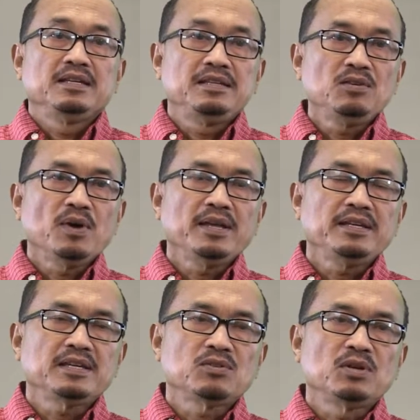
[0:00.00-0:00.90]
D1
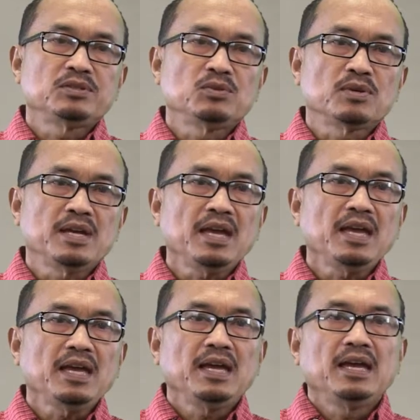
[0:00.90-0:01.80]
equal to
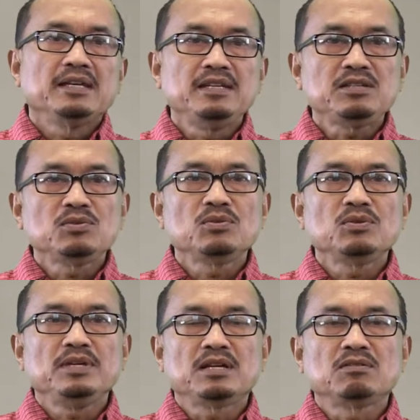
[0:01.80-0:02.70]
K,
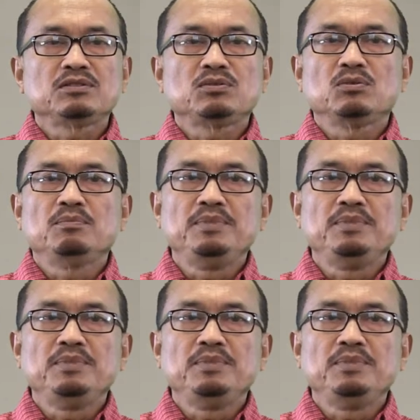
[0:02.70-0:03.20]
D2 equal to